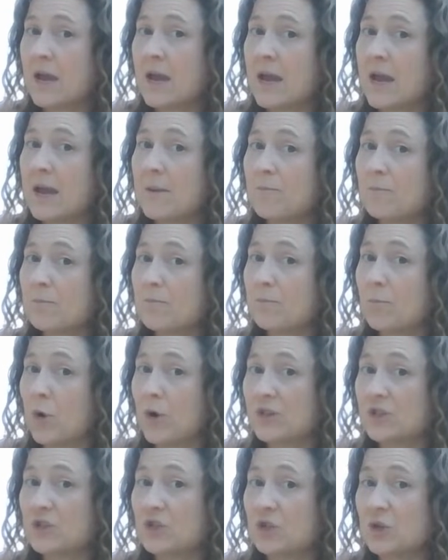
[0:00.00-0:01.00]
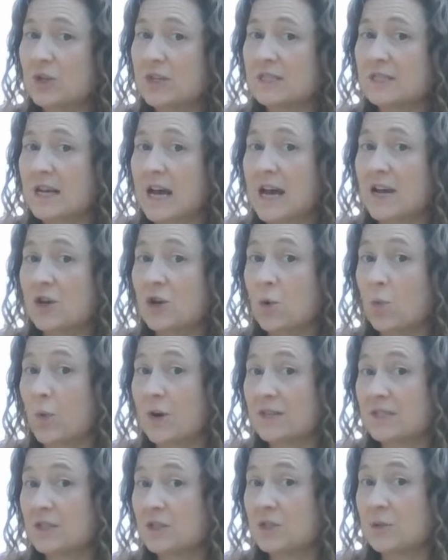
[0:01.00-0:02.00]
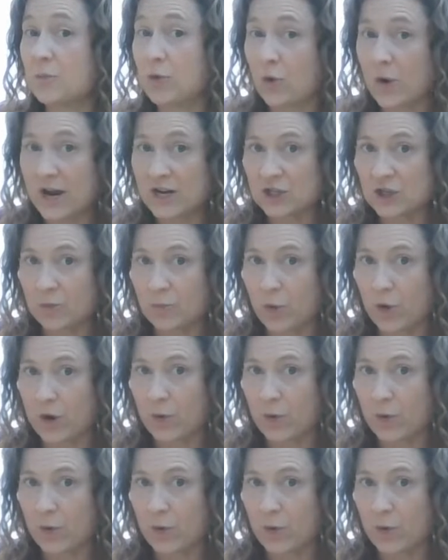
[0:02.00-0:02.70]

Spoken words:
in point student and you're wanting to progress your point